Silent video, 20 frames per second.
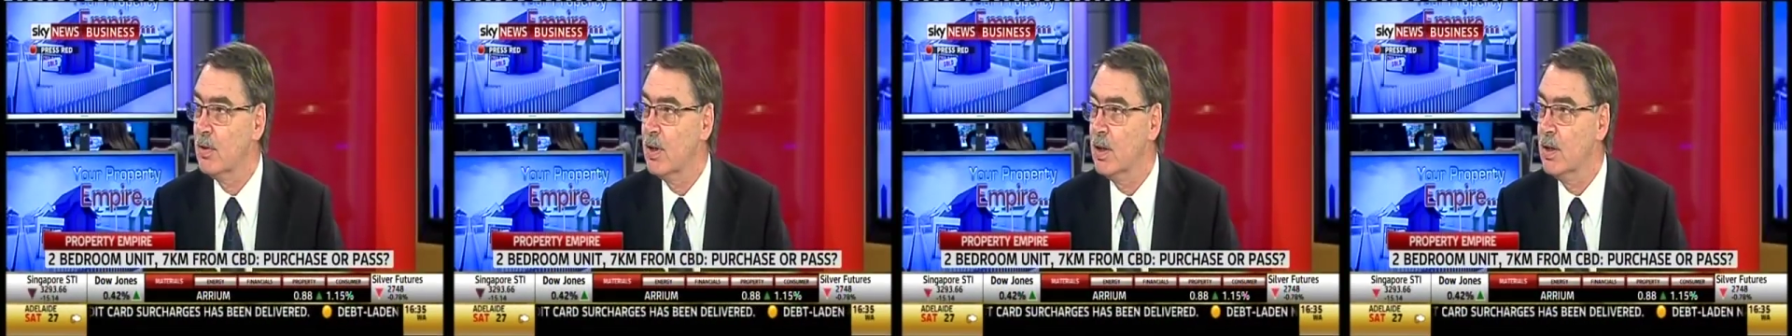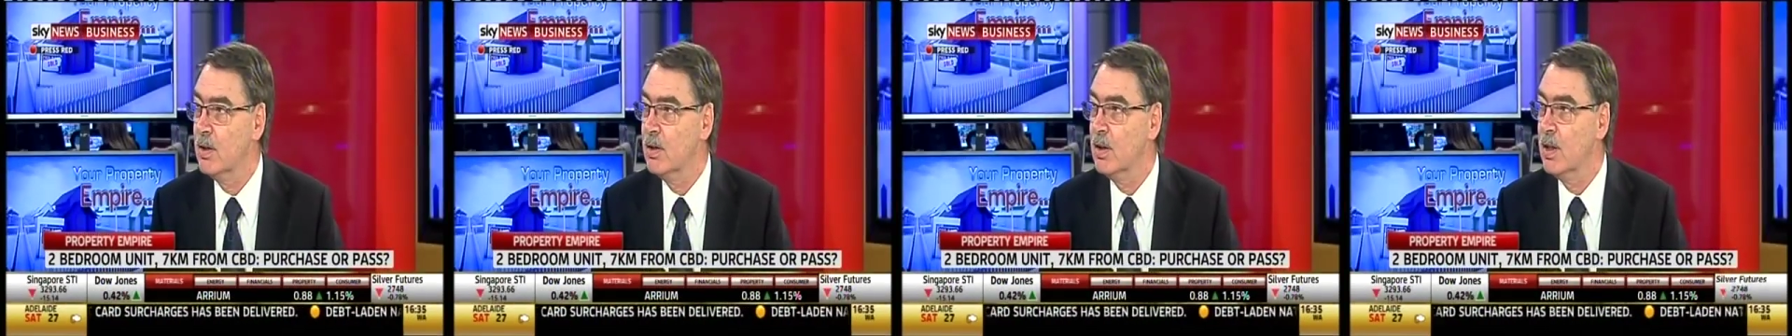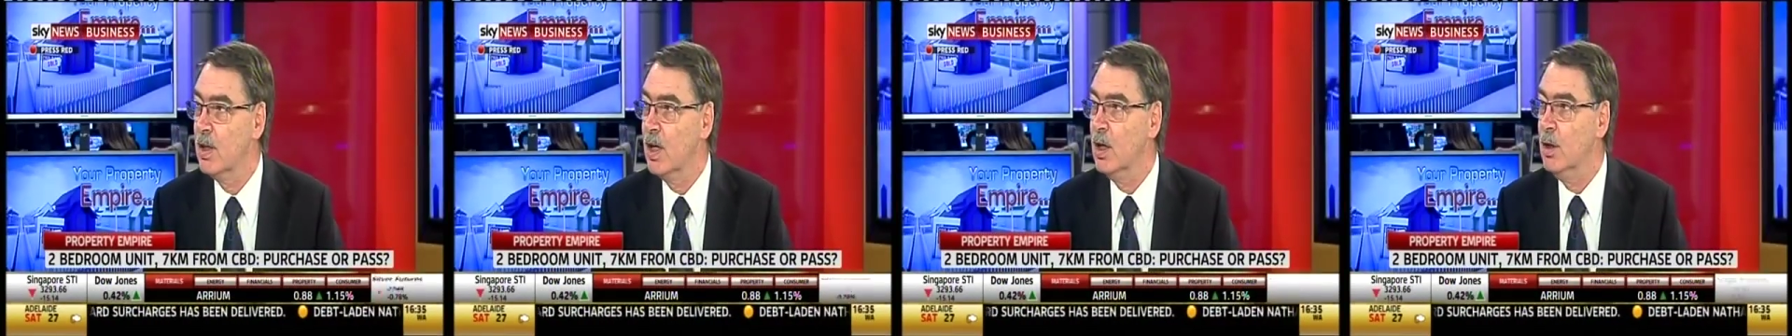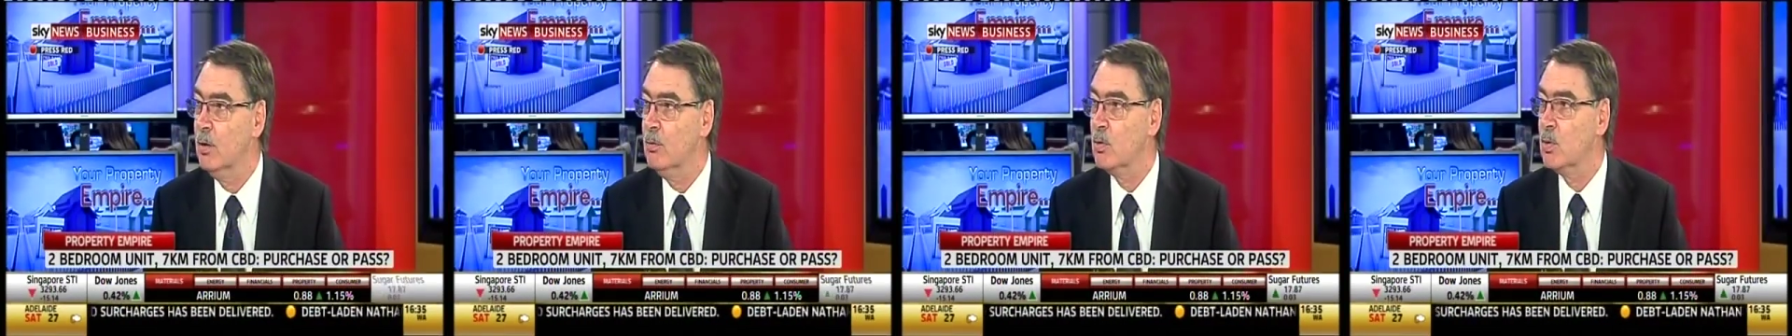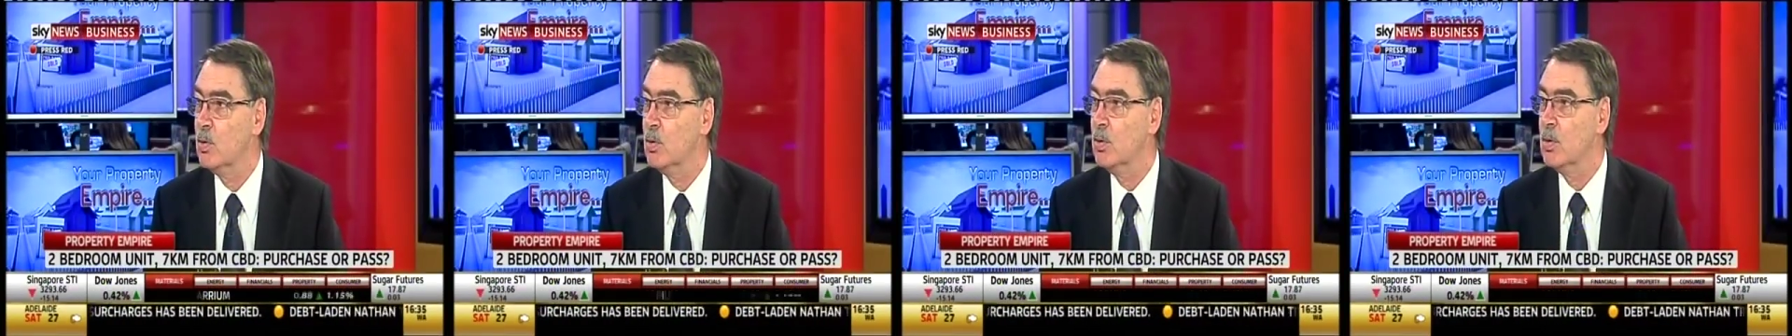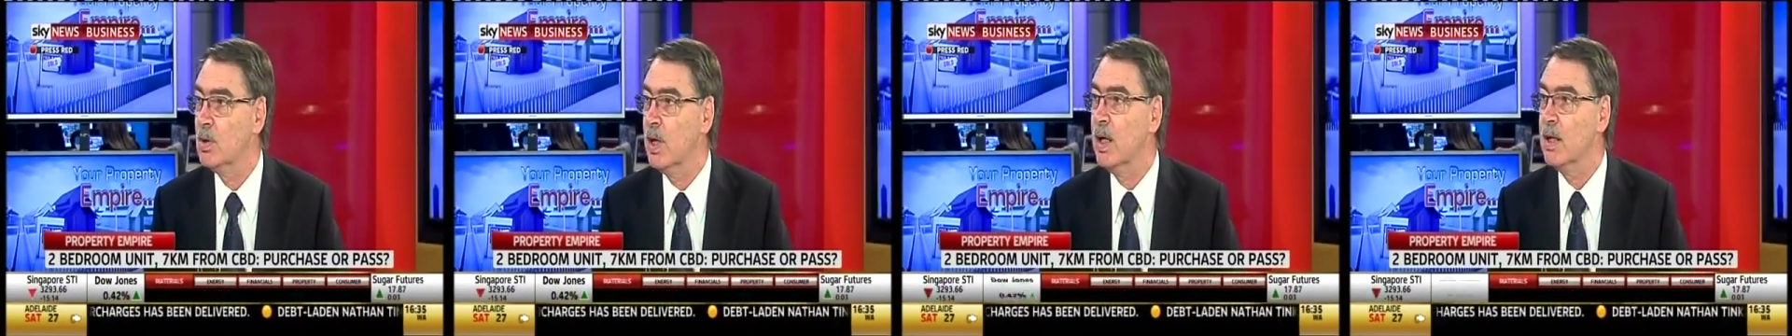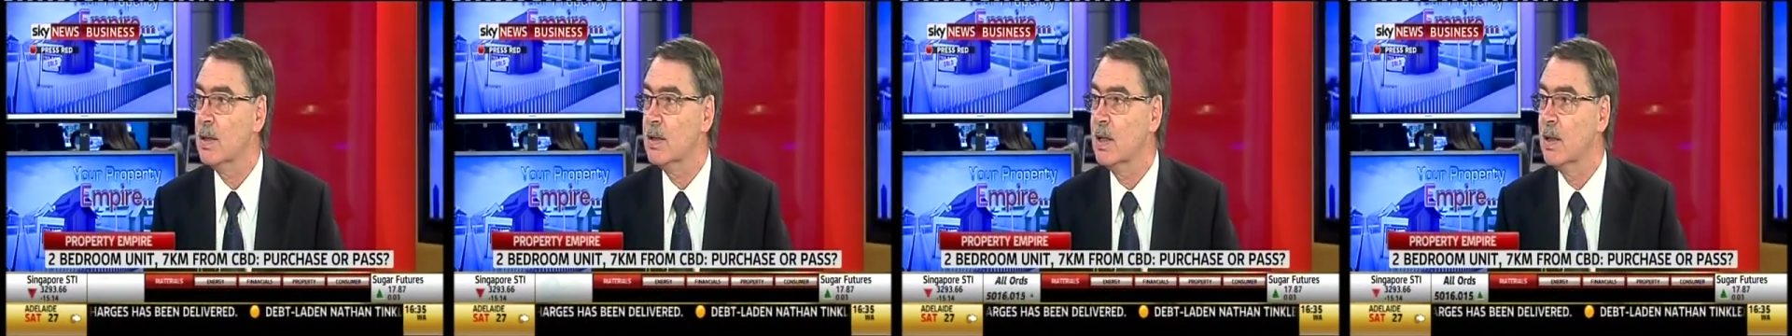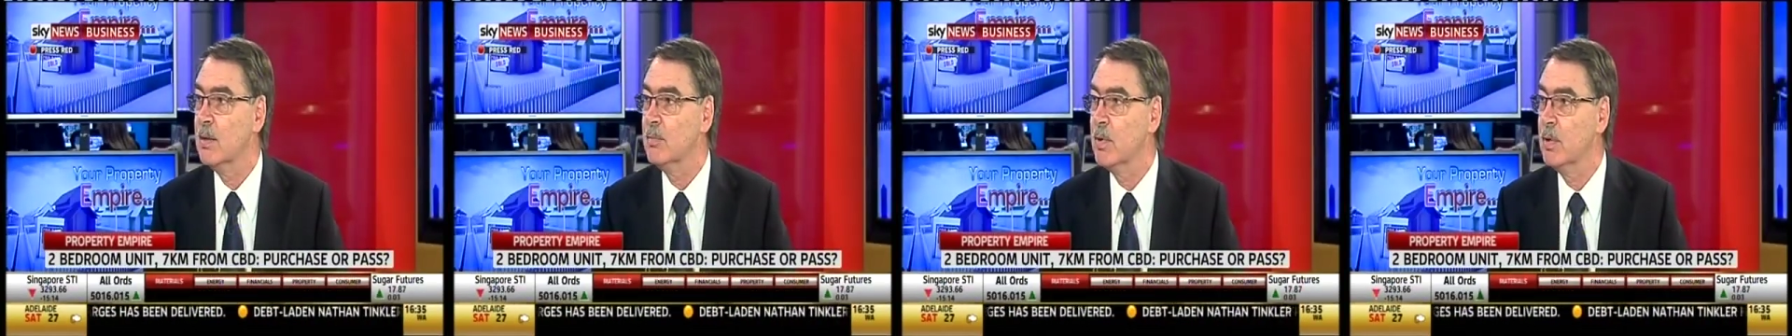the overall
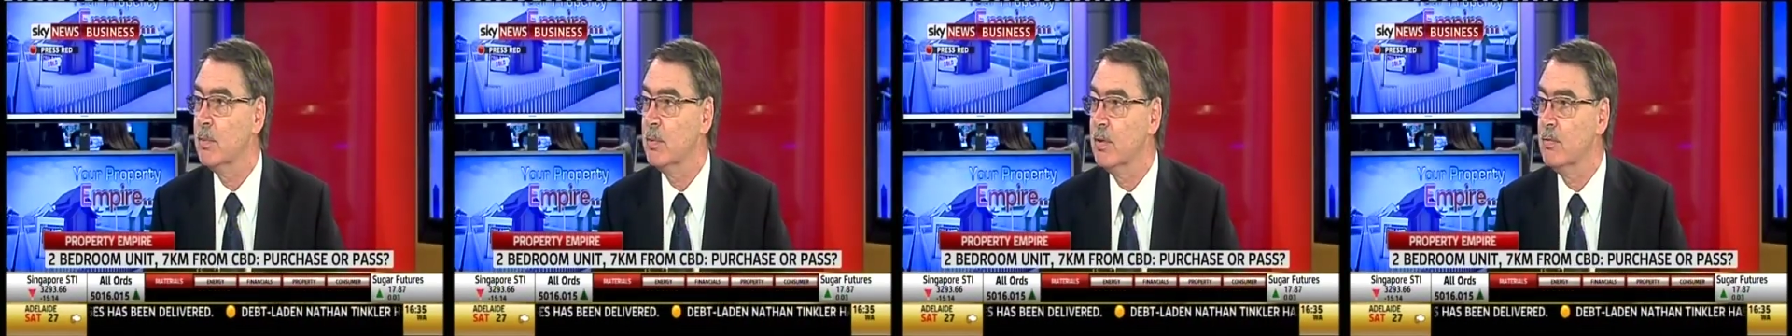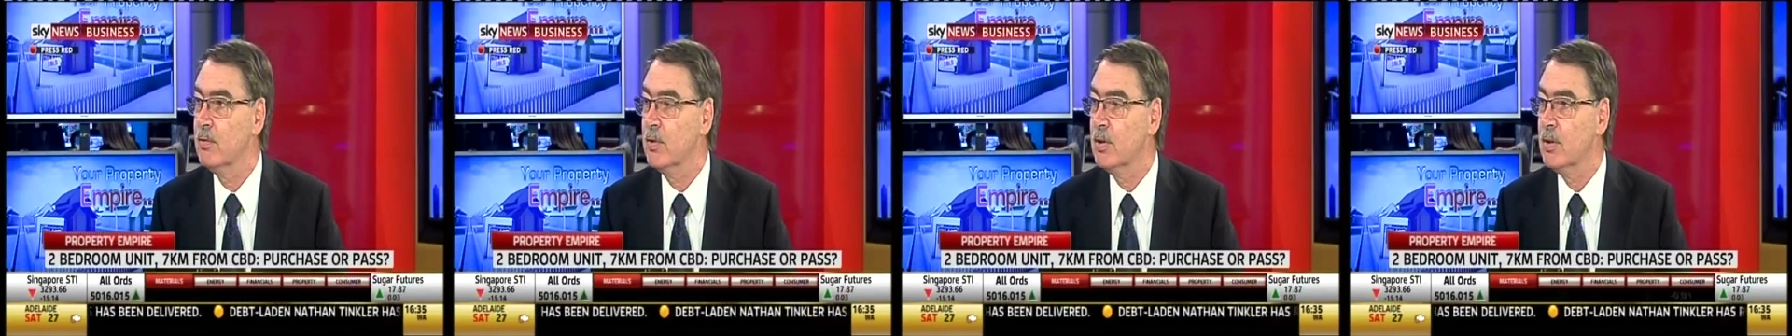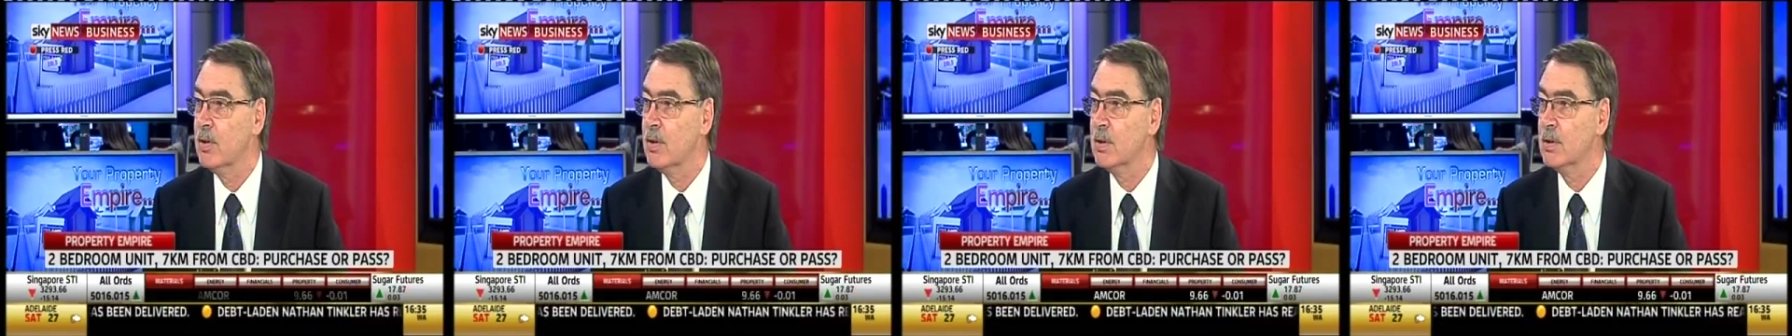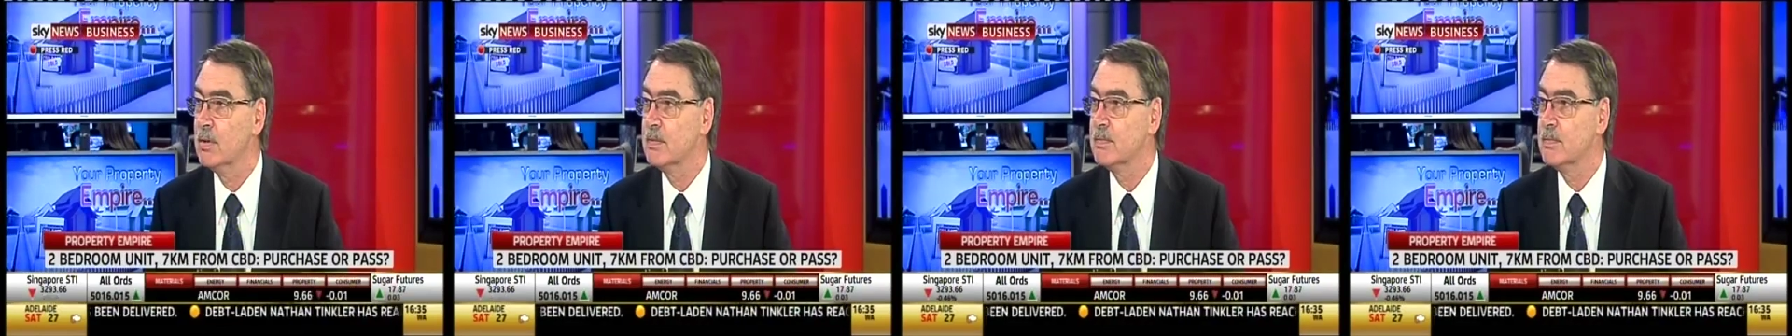outcome that we've got.